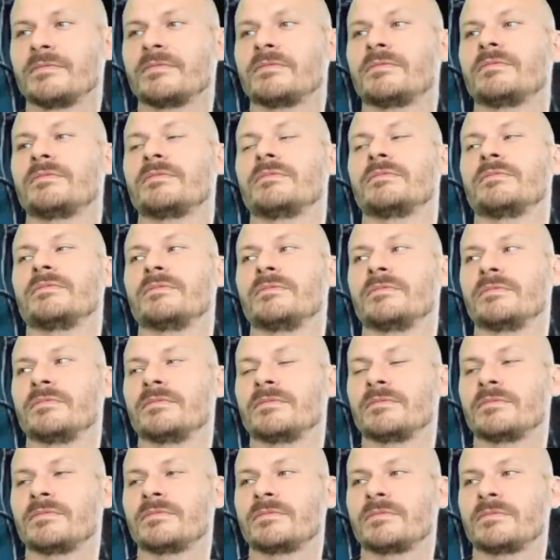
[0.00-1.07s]

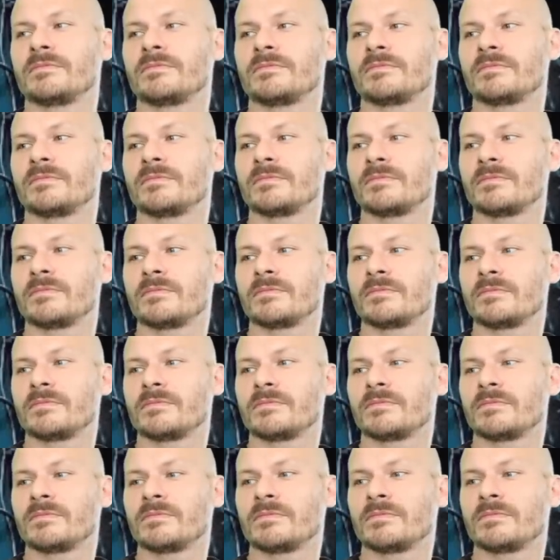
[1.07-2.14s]

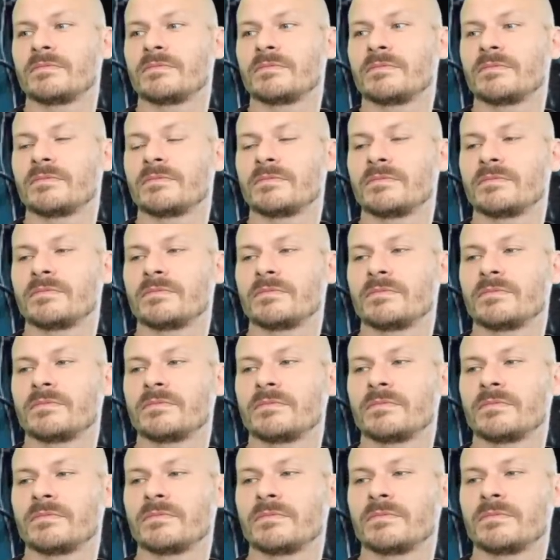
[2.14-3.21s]

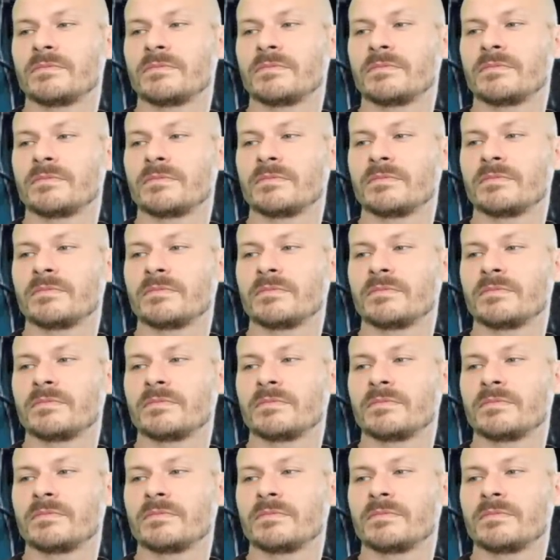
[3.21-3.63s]
The person shown says nothing.